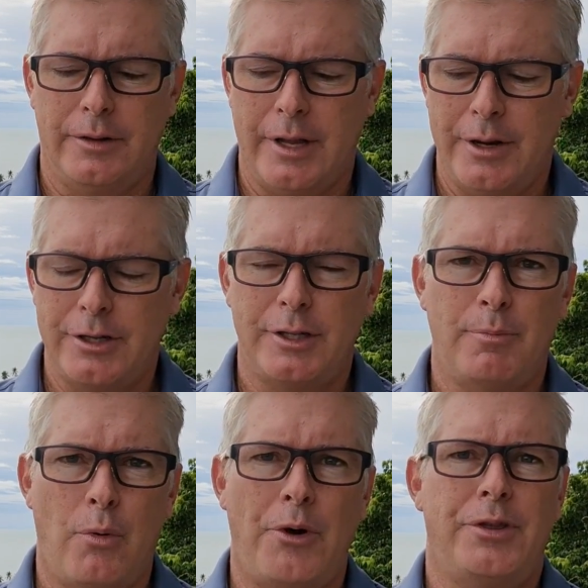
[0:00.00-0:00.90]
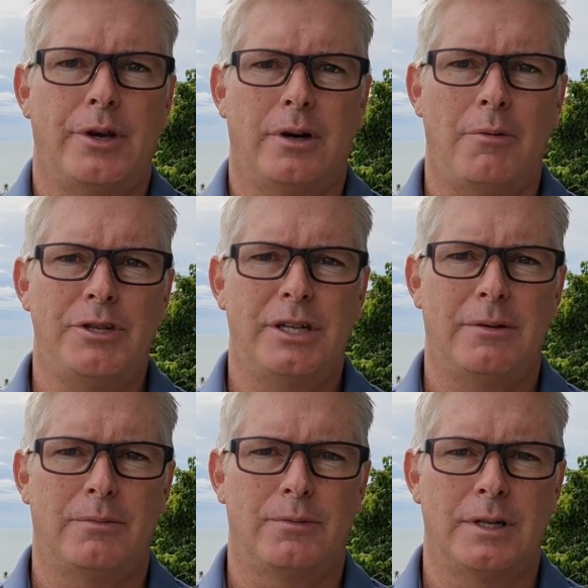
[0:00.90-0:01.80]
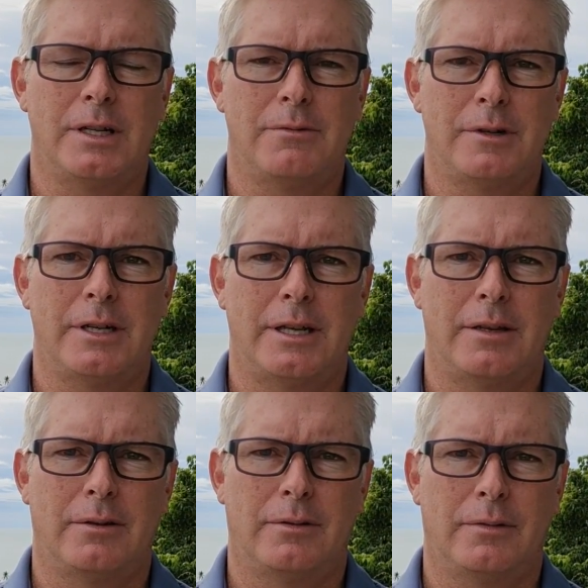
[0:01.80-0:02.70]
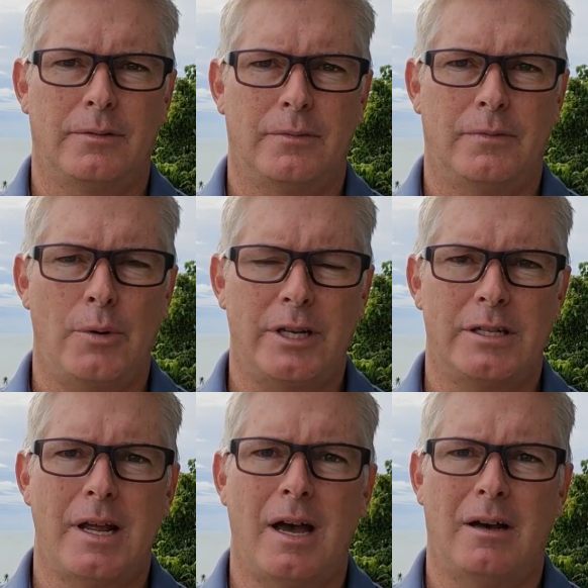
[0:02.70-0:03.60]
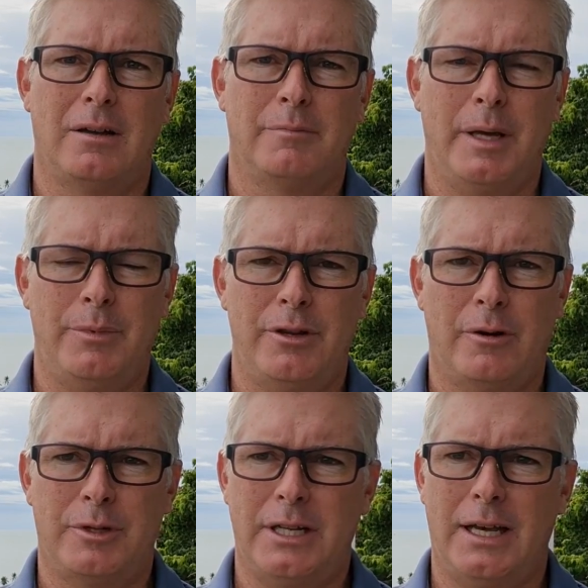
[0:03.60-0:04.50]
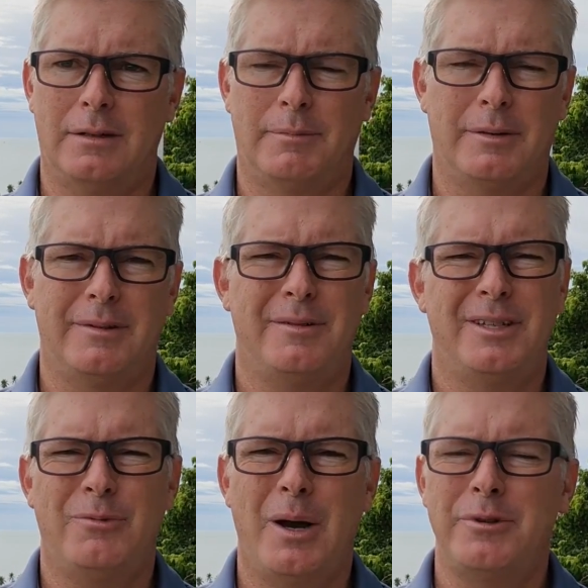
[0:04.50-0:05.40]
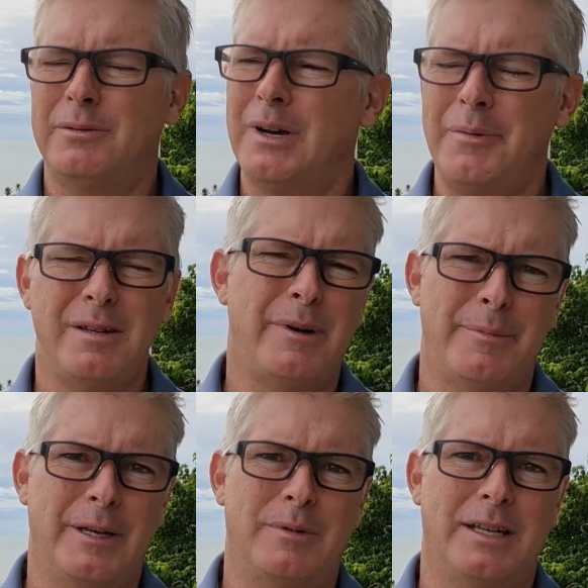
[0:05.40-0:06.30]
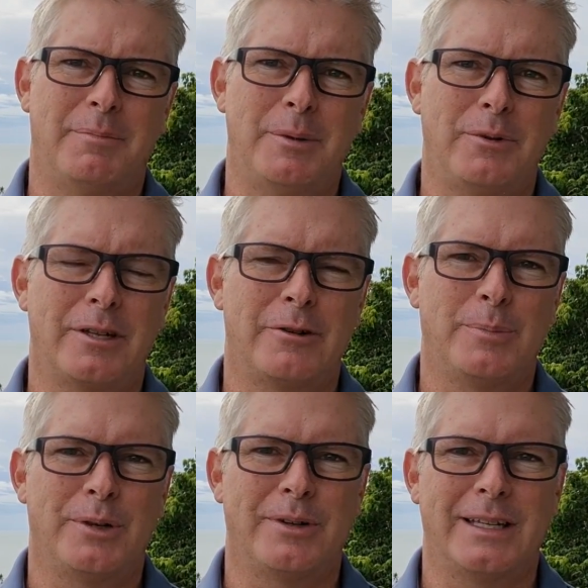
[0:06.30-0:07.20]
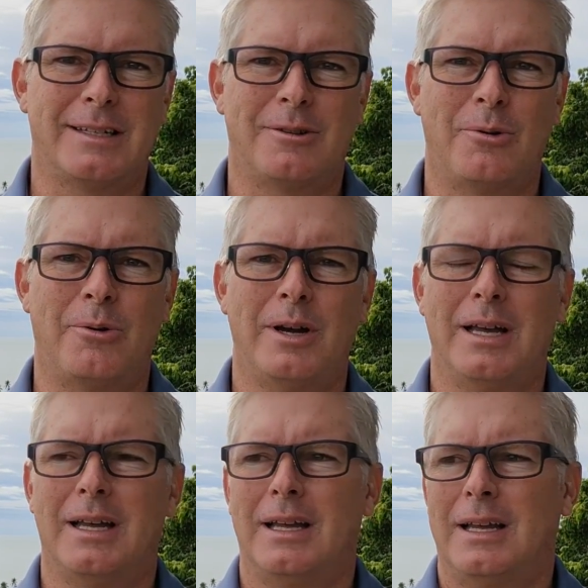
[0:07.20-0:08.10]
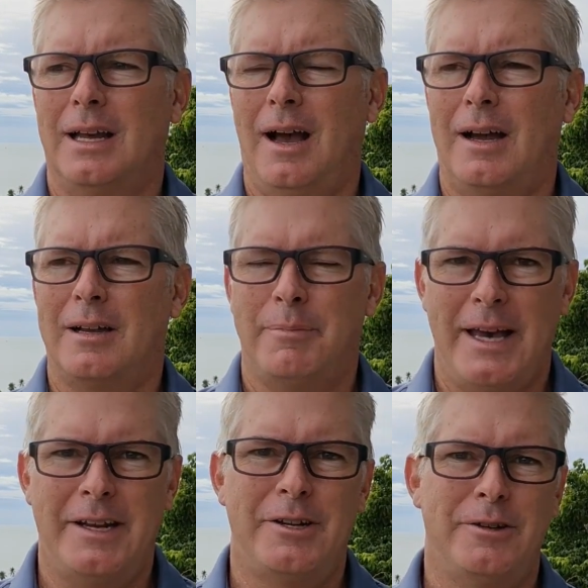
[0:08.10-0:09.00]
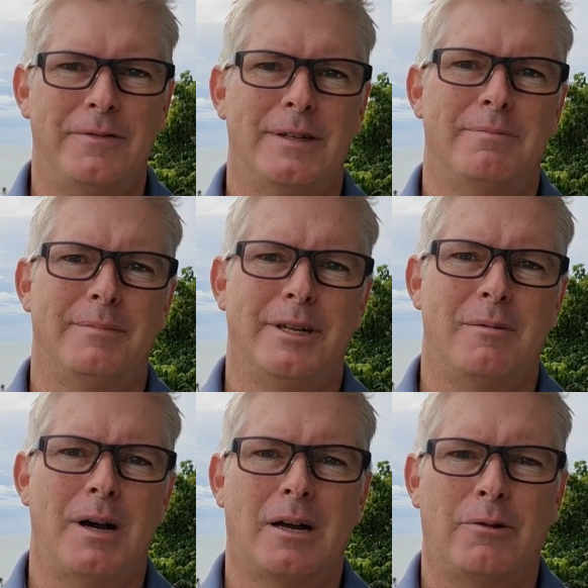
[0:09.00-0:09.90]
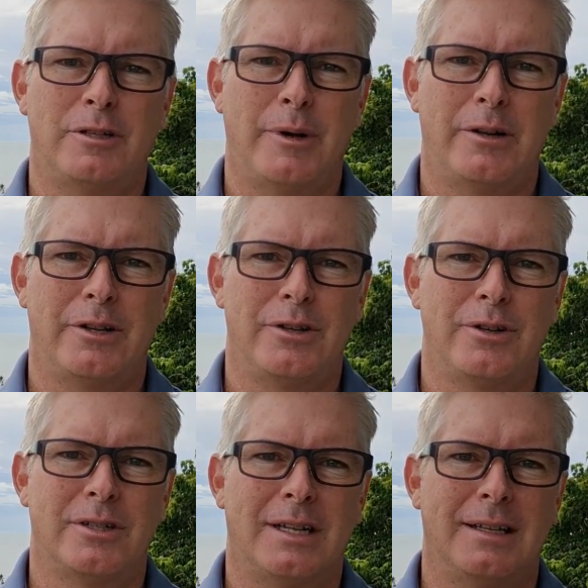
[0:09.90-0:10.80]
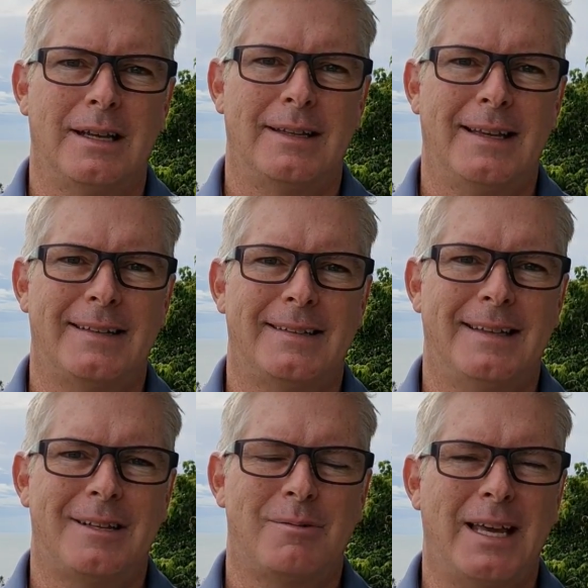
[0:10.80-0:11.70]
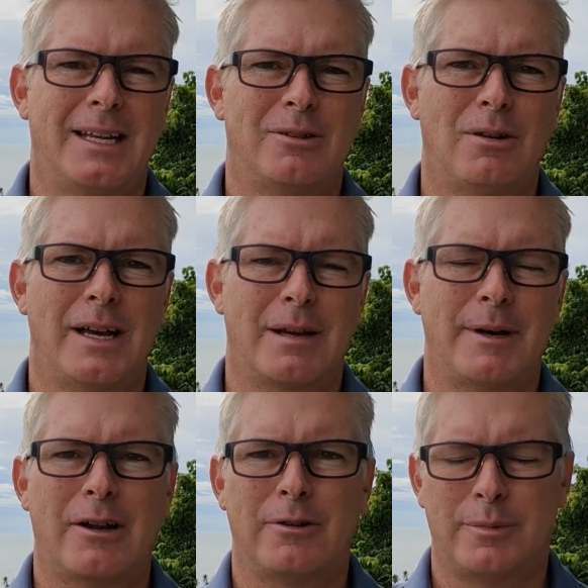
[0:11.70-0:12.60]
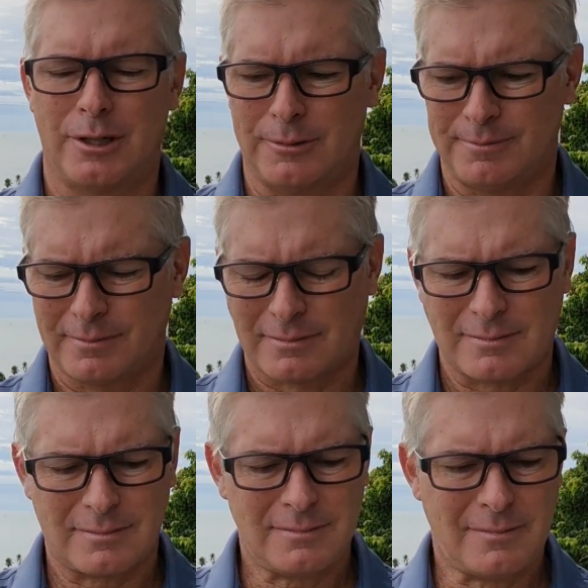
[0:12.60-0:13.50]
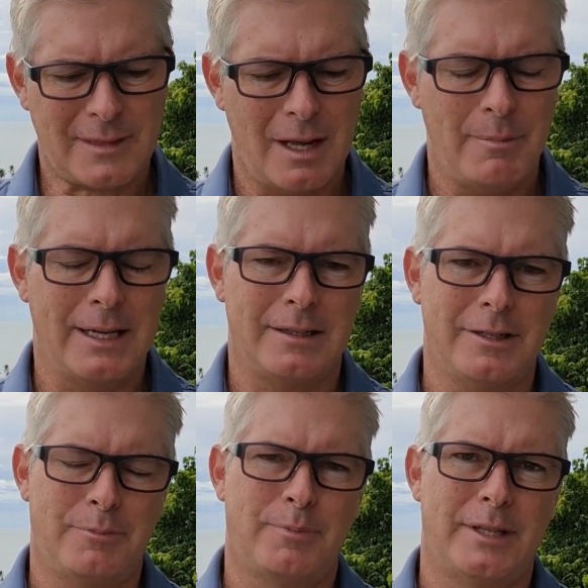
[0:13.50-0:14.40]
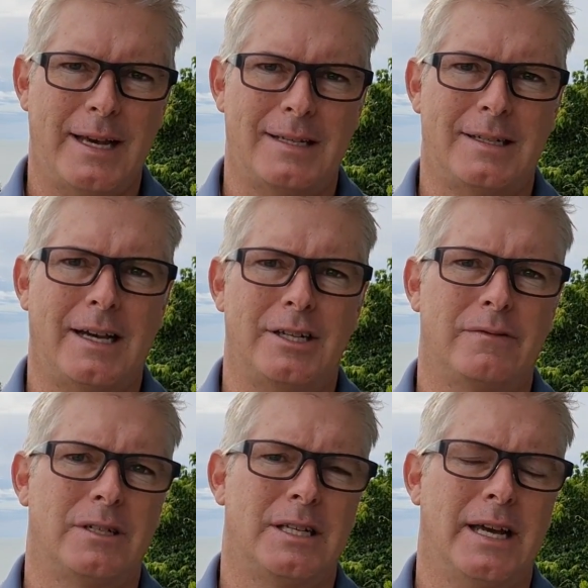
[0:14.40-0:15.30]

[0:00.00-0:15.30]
here's the point, though. I want you to really focus now. Maybe you're upset. Why would anybody be upset? People in crypto get so competitive, and my coin's better than yours. That's one thing I don't like about crypto. But let's put that aside just for a